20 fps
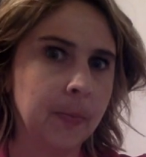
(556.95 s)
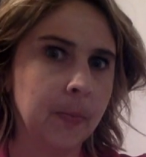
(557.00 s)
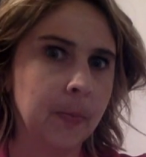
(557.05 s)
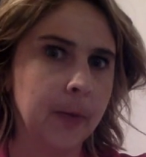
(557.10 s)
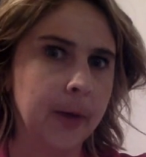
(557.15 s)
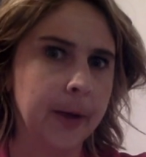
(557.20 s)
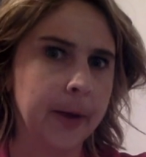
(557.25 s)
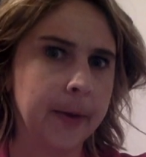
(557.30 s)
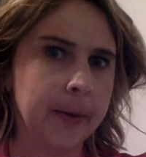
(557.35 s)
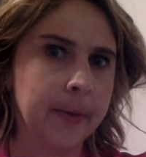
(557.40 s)

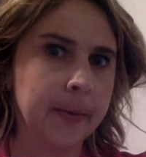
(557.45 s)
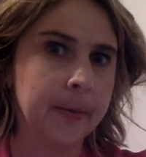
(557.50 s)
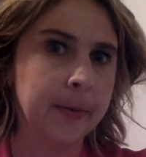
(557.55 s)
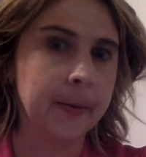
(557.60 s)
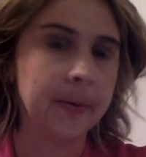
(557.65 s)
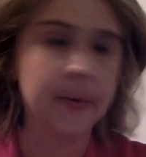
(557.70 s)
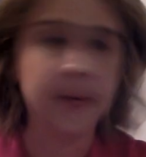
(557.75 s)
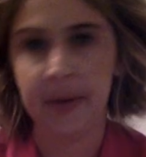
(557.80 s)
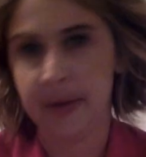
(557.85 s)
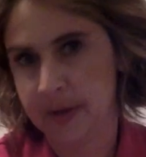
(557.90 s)
Why?
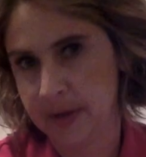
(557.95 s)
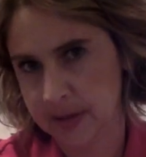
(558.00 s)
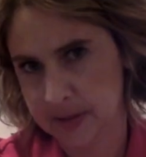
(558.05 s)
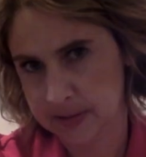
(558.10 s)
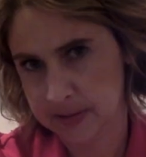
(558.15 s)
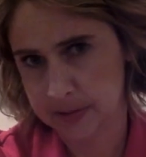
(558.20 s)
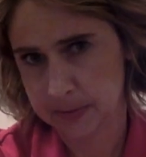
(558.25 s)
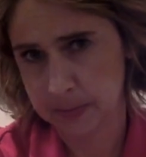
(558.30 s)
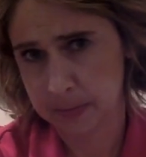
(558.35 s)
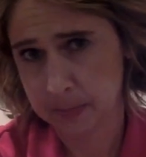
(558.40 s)

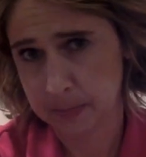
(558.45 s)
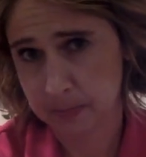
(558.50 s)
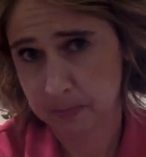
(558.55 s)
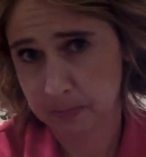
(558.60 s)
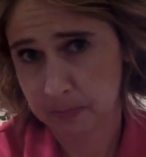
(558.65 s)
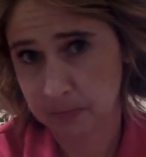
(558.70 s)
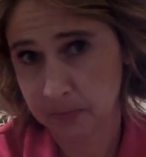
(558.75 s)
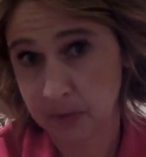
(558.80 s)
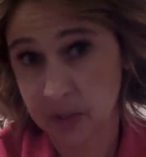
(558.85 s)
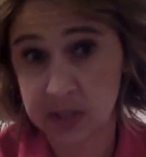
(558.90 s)
He's like,
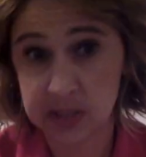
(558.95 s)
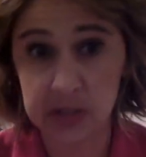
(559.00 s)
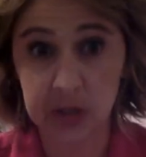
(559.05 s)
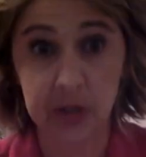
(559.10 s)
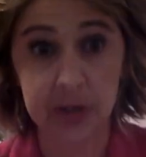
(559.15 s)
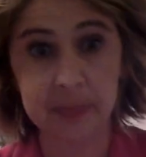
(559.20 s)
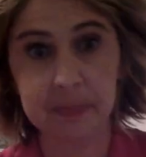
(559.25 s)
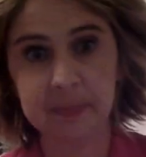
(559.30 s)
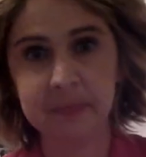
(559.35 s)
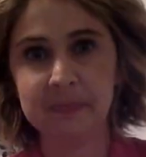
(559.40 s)
It's
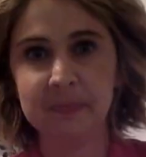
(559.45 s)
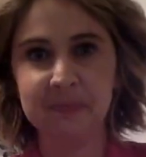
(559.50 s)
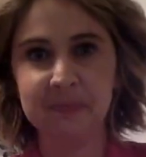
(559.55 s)
gone.